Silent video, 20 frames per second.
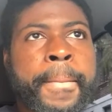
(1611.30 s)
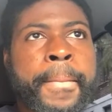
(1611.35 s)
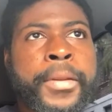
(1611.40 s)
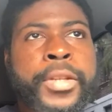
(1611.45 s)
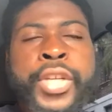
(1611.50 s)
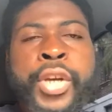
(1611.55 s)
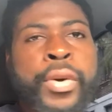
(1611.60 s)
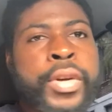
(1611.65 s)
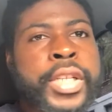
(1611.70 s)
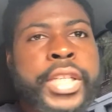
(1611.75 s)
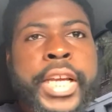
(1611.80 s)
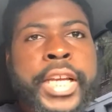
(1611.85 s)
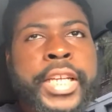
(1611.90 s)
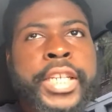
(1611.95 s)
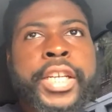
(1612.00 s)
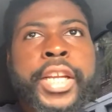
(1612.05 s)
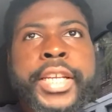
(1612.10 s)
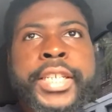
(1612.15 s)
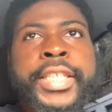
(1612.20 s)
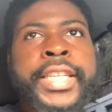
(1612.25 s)
So it,
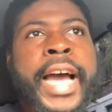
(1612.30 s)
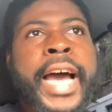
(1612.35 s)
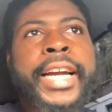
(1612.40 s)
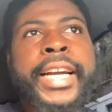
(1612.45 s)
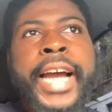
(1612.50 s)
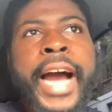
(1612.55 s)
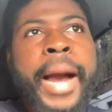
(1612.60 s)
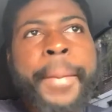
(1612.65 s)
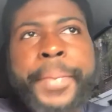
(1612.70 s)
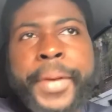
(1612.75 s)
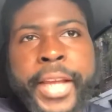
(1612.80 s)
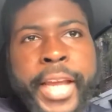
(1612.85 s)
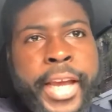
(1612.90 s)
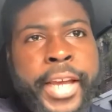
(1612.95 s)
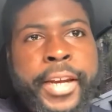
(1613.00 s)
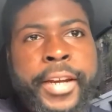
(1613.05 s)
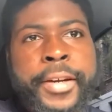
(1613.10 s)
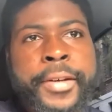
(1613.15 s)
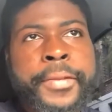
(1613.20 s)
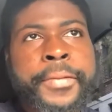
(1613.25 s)
it's not
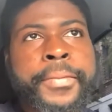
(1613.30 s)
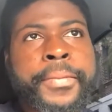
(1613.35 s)
complicated.